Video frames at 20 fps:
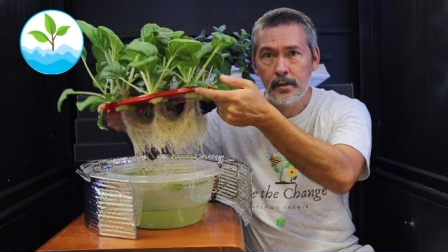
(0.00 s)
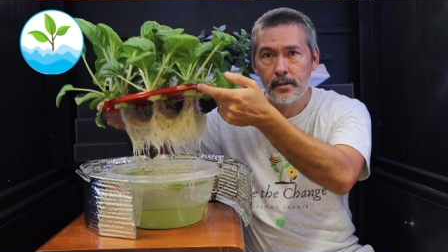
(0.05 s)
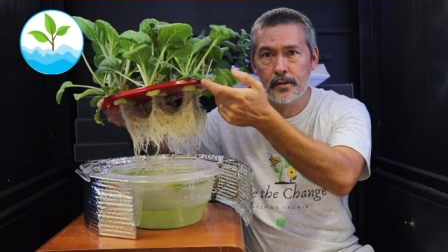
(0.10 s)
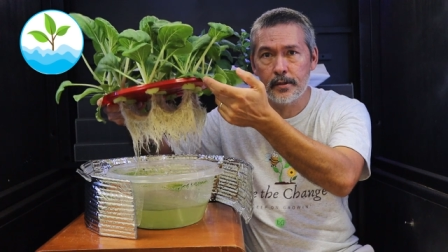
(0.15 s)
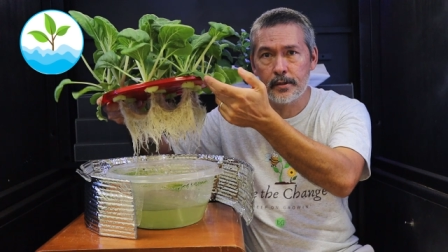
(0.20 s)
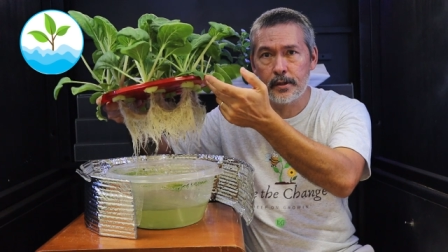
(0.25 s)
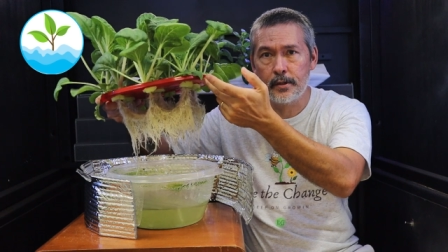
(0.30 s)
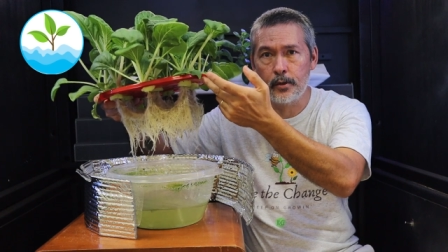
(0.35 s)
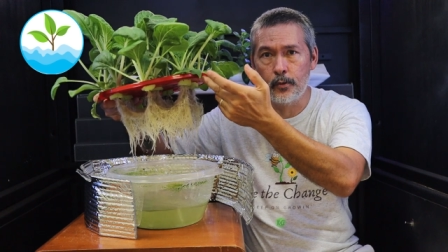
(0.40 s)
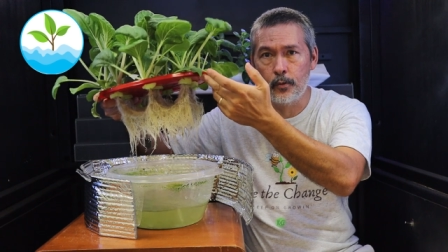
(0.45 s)

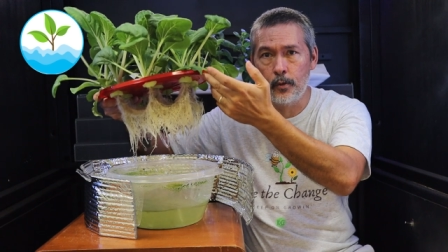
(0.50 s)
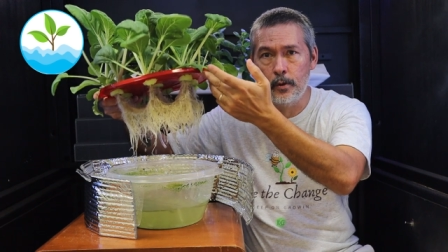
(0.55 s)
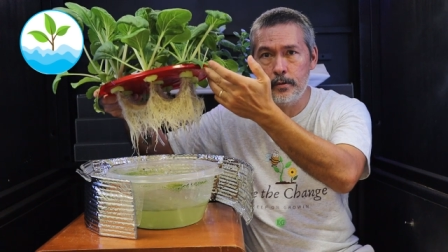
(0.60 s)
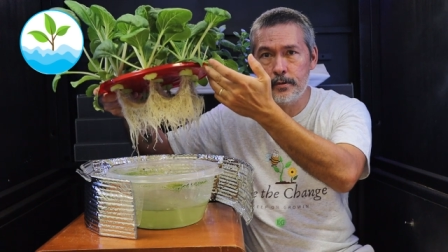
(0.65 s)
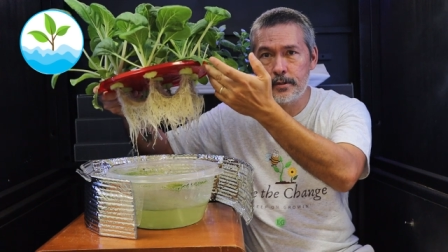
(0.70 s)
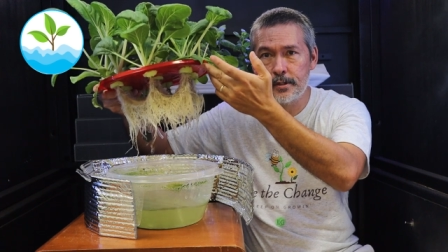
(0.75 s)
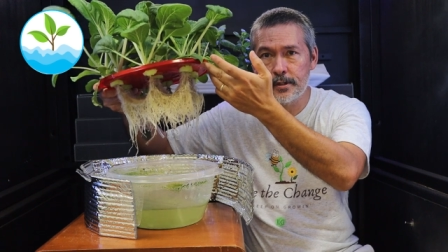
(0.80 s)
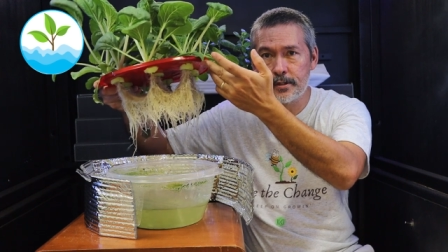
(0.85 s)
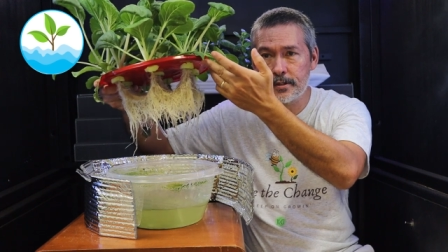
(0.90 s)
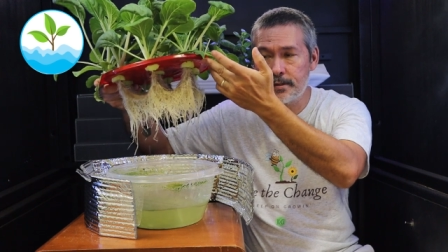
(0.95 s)
let's look at the
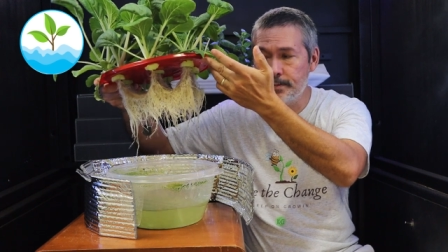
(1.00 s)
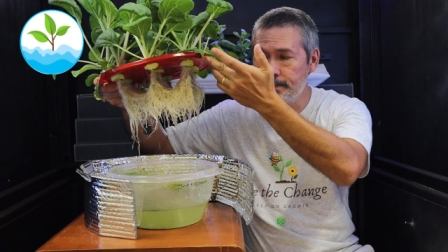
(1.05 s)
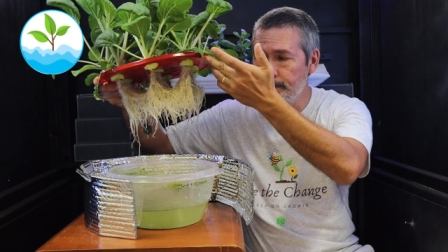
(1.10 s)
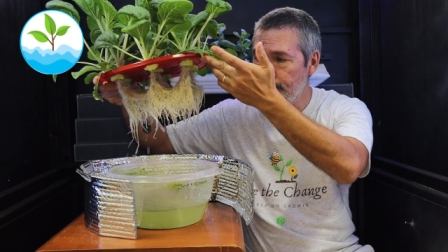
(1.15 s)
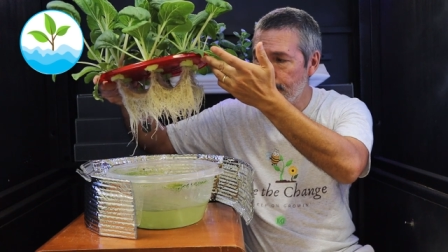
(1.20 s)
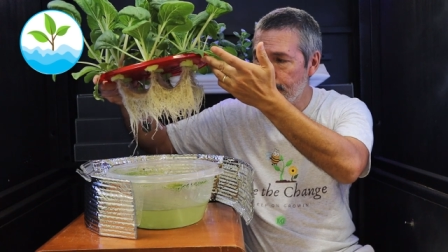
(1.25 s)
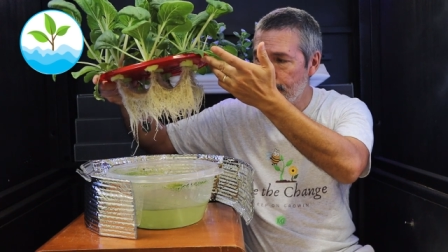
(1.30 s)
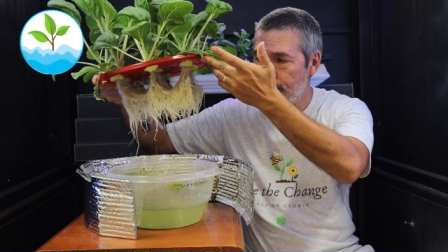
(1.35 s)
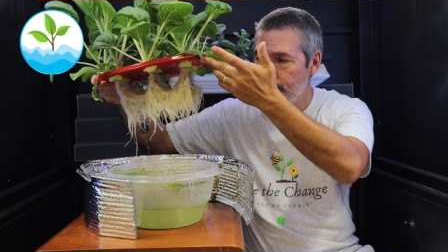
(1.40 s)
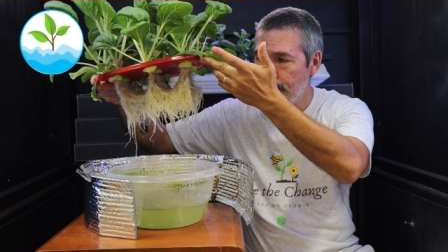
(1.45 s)
root
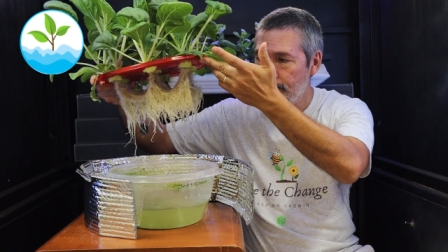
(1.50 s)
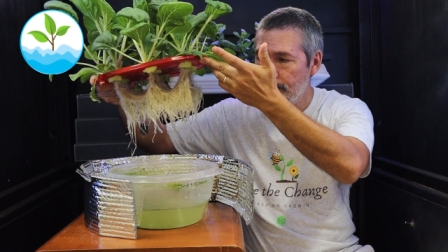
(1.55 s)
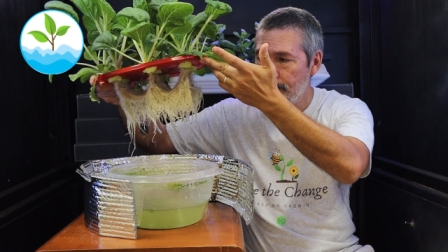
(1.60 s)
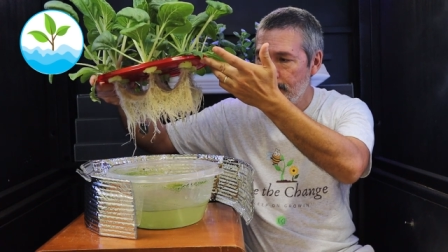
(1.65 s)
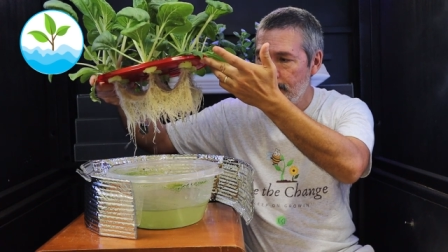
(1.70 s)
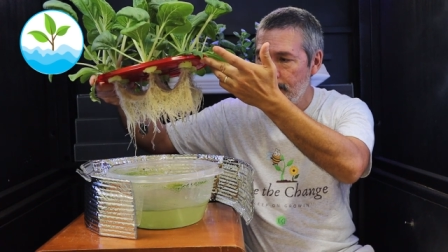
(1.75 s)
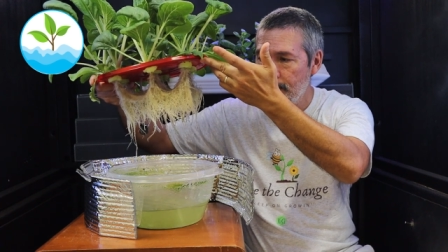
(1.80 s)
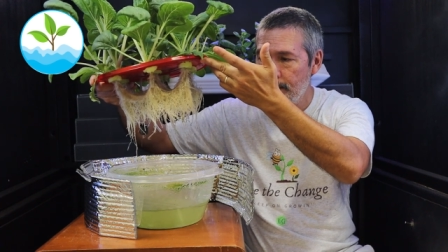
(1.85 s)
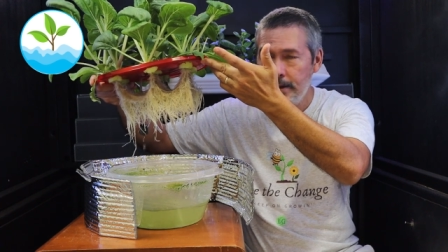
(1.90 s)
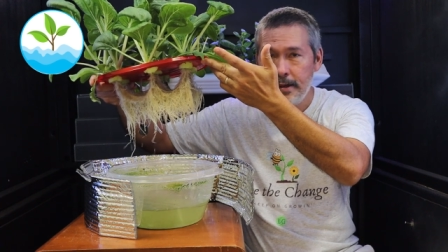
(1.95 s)
system.
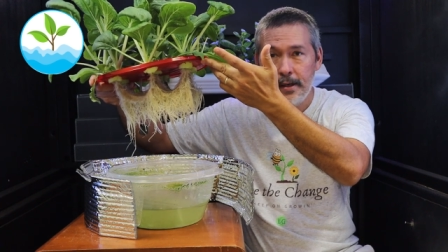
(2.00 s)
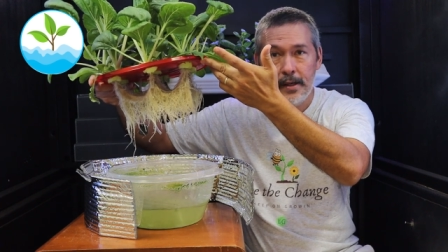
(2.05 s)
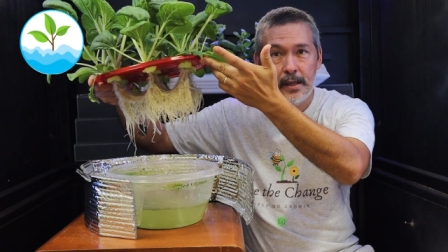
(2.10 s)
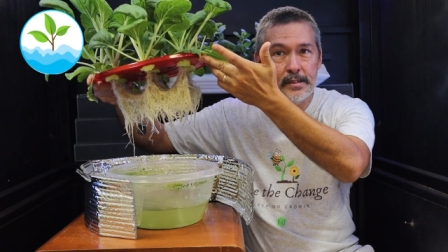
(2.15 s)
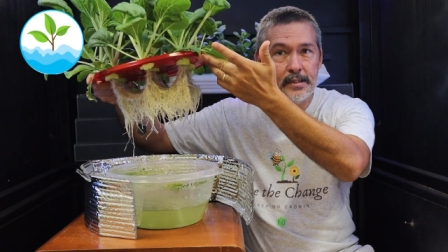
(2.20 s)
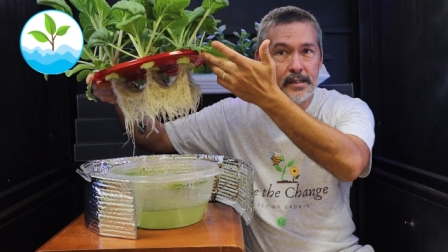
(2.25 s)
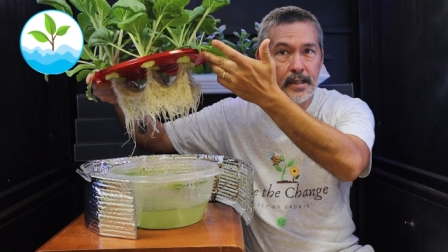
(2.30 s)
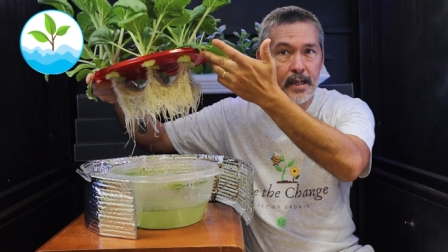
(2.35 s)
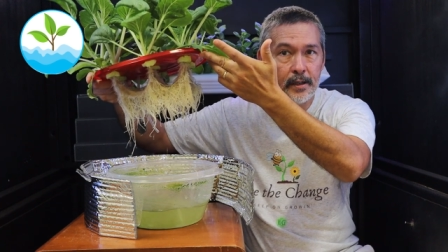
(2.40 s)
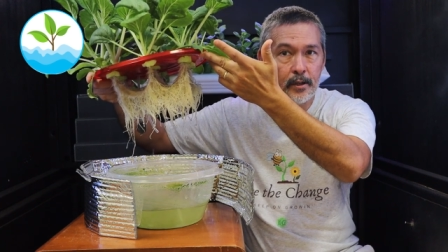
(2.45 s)

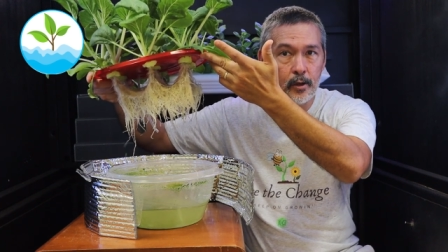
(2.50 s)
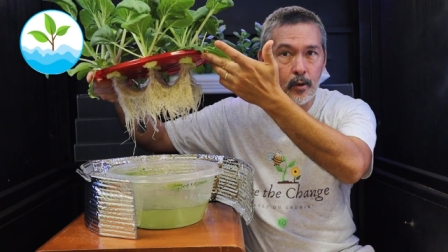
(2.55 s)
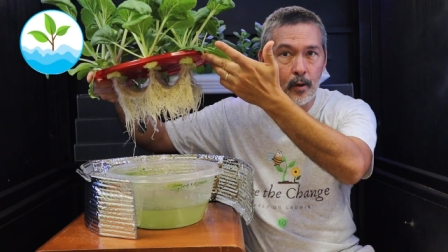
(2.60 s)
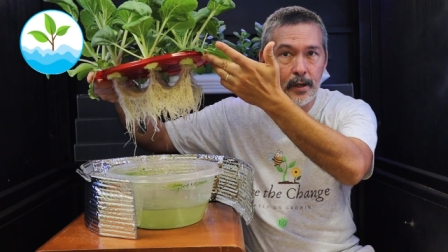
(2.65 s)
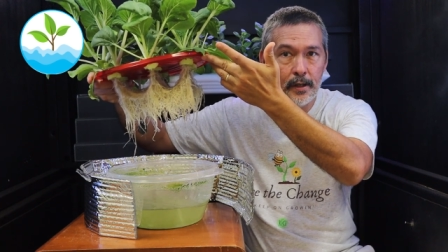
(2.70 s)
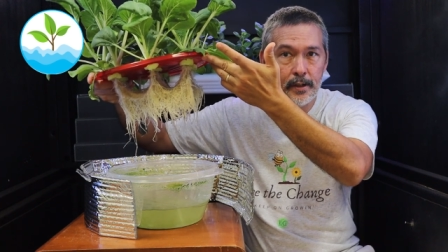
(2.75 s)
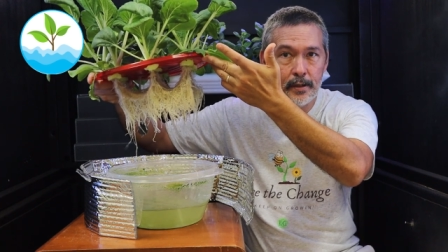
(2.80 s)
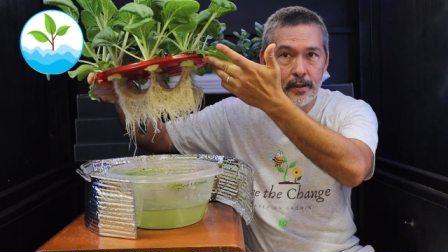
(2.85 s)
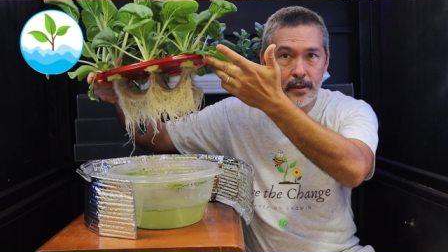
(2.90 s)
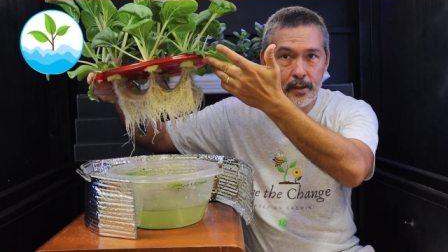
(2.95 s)
Isn't that
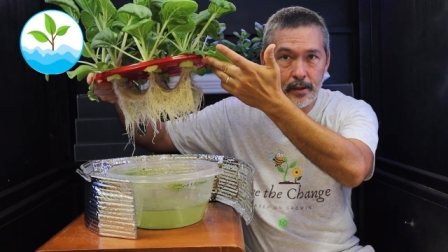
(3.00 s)
great?